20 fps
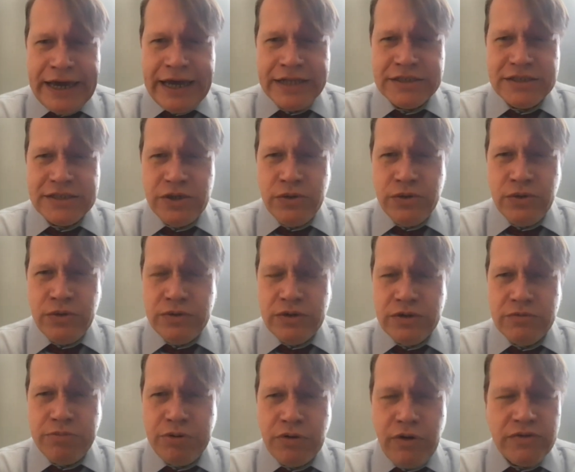And so
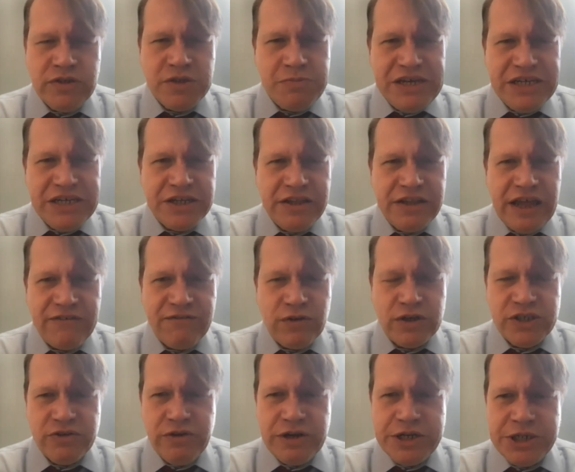Perot speaks to that
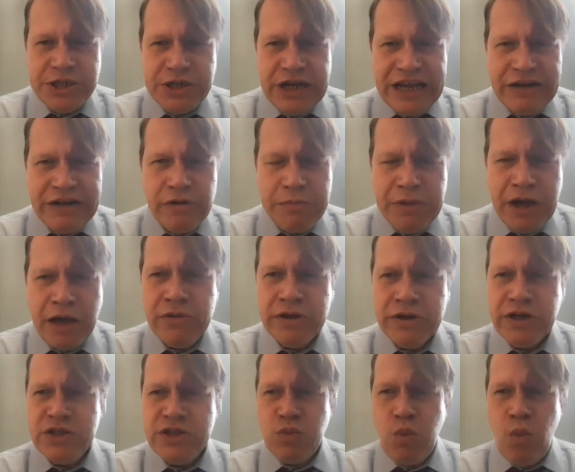frustration, and
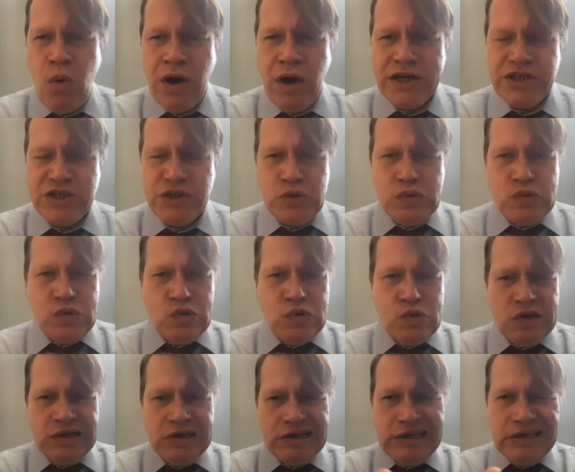Republicans want
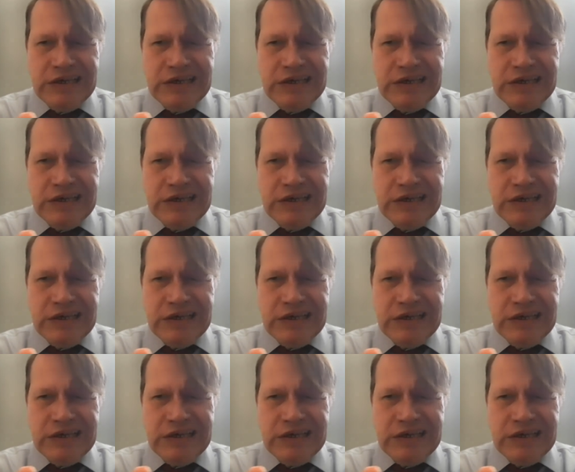to